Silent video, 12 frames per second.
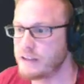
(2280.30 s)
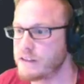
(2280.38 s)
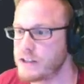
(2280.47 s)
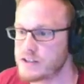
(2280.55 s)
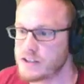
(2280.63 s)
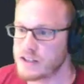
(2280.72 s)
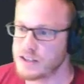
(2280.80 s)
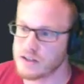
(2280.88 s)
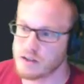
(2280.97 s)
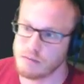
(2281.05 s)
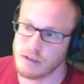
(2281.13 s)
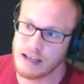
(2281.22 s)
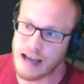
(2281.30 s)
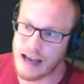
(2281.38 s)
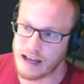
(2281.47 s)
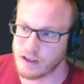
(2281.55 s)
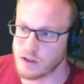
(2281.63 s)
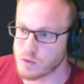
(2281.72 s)
of these things can be
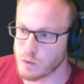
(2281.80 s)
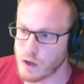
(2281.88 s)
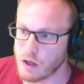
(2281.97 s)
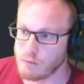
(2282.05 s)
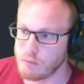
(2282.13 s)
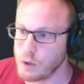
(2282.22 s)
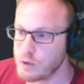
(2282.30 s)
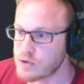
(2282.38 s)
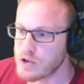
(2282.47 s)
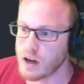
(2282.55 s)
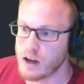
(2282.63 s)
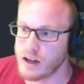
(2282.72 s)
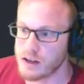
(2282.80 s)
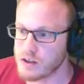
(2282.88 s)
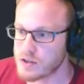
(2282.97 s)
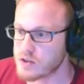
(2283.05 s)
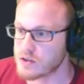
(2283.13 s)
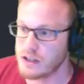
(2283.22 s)
added as well, mood,
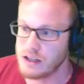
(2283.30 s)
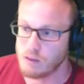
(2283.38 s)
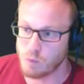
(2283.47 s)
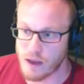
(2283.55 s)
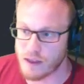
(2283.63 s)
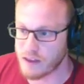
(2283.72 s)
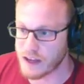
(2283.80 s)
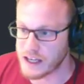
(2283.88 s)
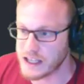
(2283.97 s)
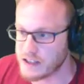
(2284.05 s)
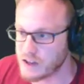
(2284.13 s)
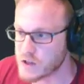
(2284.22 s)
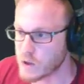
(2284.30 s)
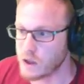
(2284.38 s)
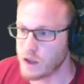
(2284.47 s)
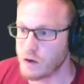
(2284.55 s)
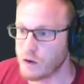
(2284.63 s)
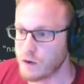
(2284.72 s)
tiredness, whether they need the
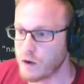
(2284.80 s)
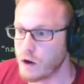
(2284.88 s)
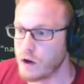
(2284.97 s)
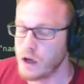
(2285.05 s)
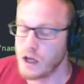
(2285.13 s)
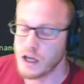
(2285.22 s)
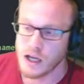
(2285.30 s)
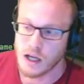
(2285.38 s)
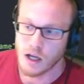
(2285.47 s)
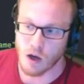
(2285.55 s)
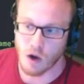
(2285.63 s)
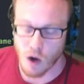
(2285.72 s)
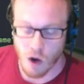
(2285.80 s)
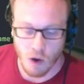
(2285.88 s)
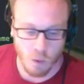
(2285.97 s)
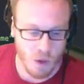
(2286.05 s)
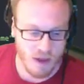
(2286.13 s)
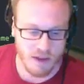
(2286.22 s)
toilet or not,
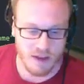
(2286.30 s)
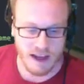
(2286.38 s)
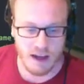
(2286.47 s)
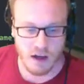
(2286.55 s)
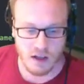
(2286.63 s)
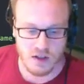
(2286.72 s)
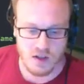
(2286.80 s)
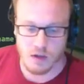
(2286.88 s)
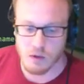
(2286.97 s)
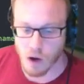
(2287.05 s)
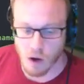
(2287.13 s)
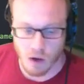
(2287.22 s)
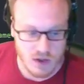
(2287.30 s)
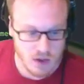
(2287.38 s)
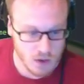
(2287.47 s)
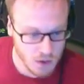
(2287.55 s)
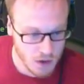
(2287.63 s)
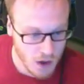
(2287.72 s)
whether they are too hot
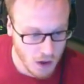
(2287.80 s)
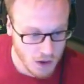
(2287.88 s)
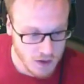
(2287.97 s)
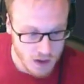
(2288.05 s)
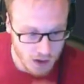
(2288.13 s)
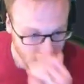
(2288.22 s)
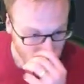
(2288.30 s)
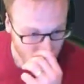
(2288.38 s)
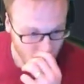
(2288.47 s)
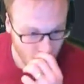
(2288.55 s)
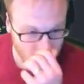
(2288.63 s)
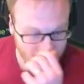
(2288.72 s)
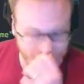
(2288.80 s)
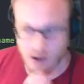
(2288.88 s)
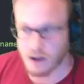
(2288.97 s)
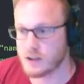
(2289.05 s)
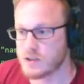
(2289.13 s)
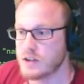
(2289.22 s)
or not, all that
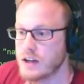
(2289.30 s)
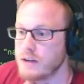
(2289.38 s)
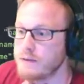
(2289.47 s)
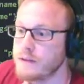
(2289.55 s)
kind of stuff.